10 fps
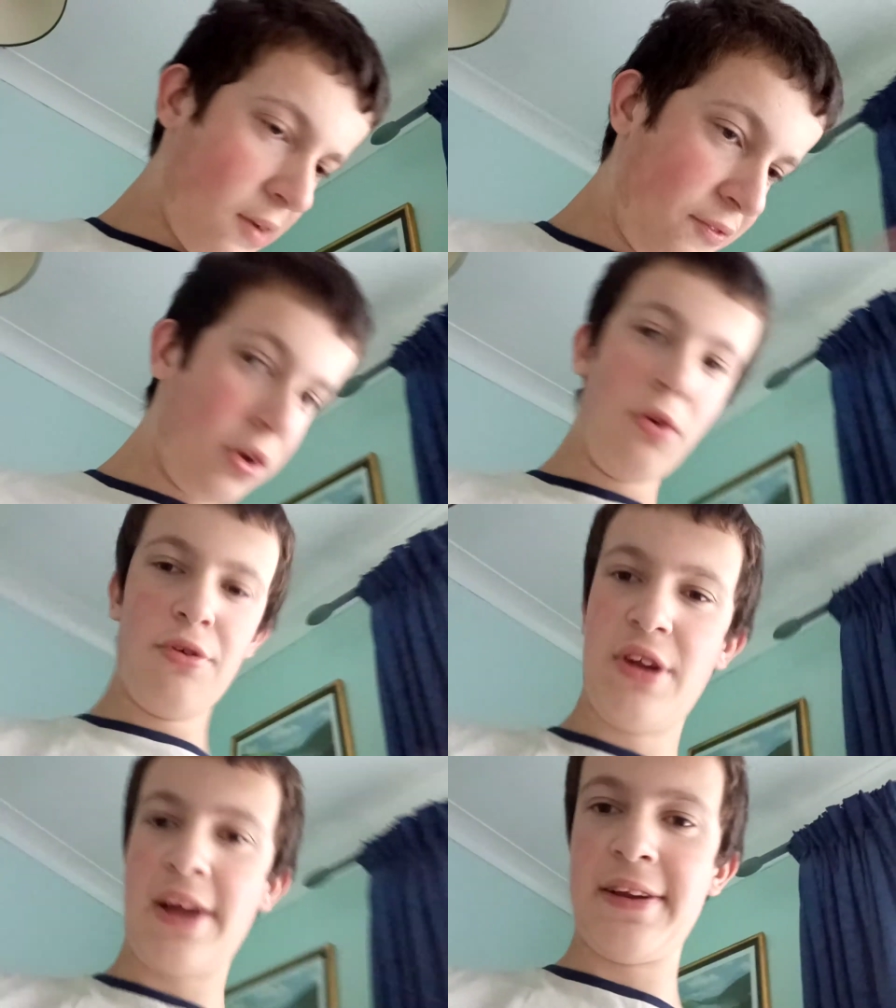
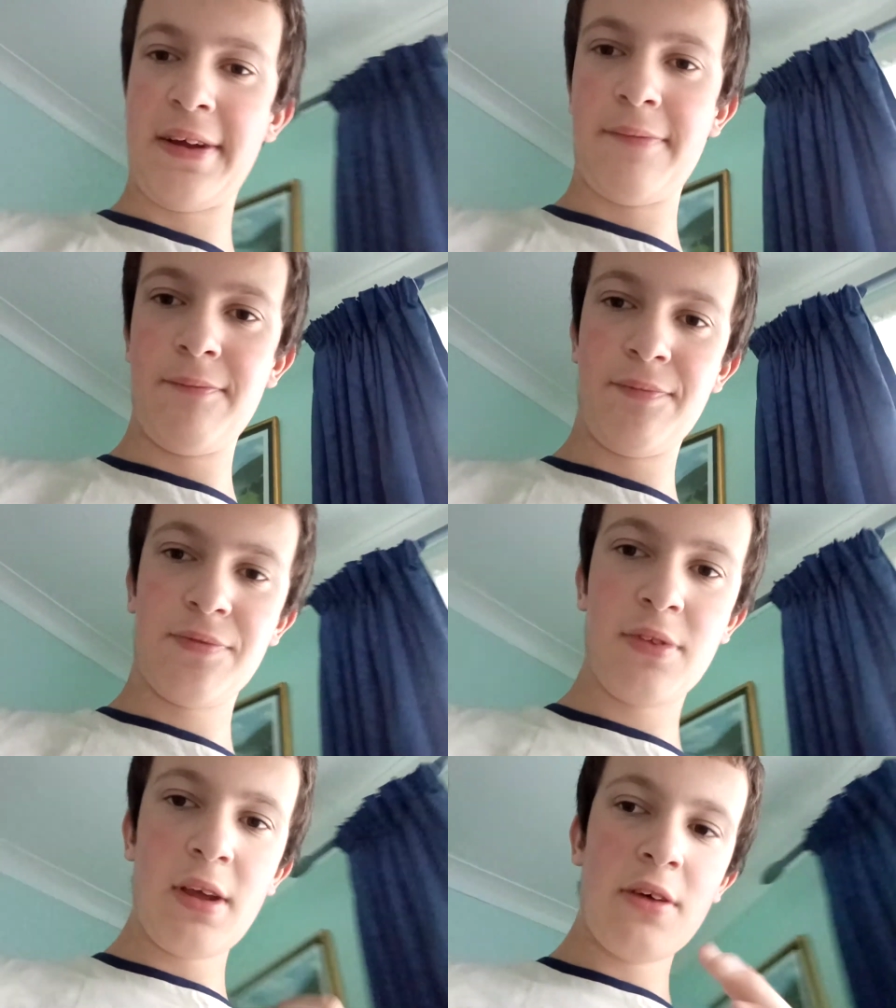views lately.
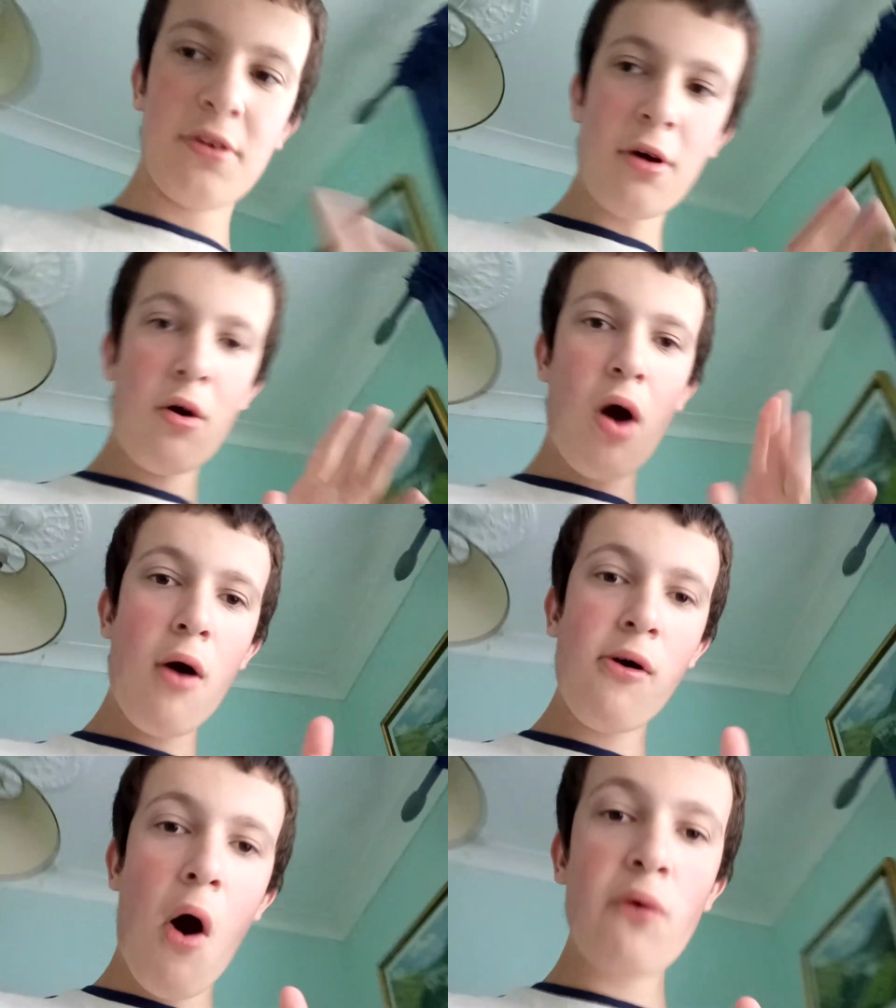So I, I,
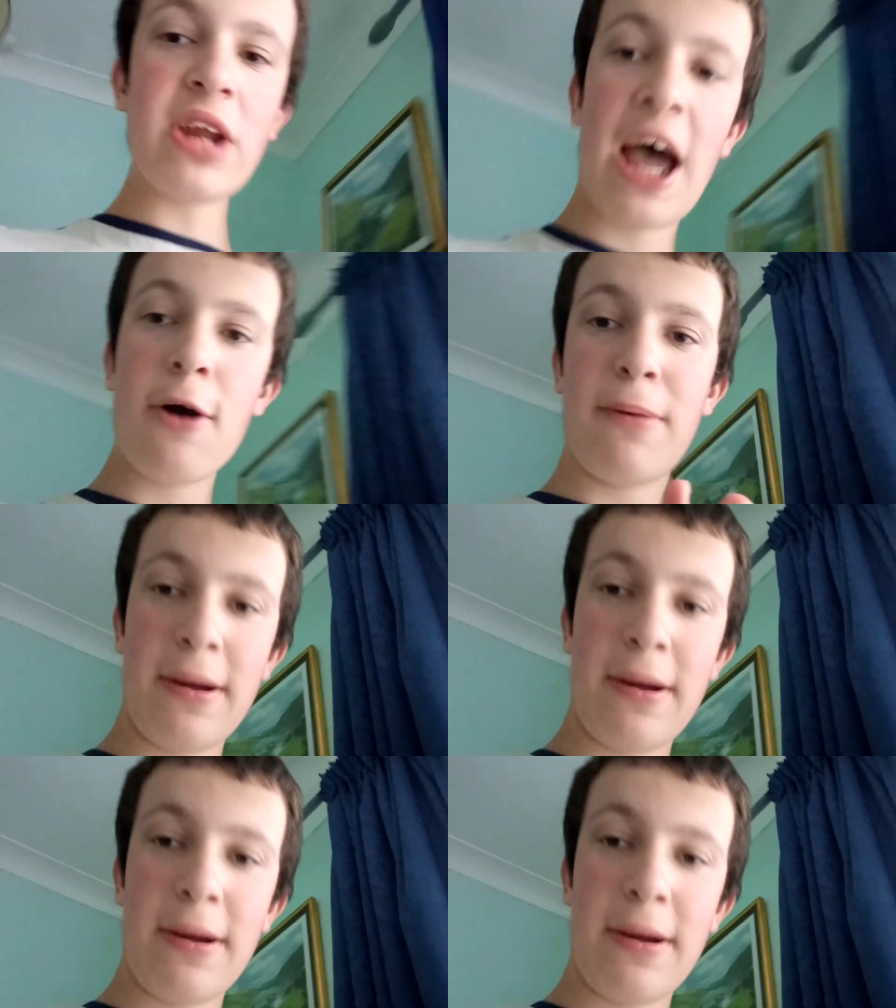I want to help